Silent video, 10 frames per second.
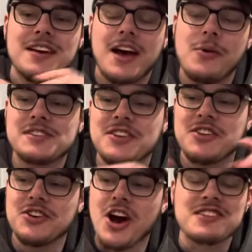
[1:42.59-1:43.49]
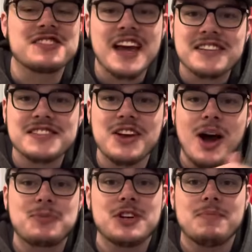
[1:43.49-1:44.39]
I don't want to say the not sexy
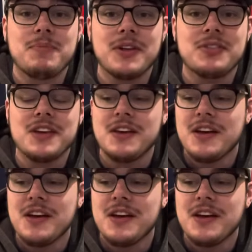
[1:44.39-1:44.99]
option, but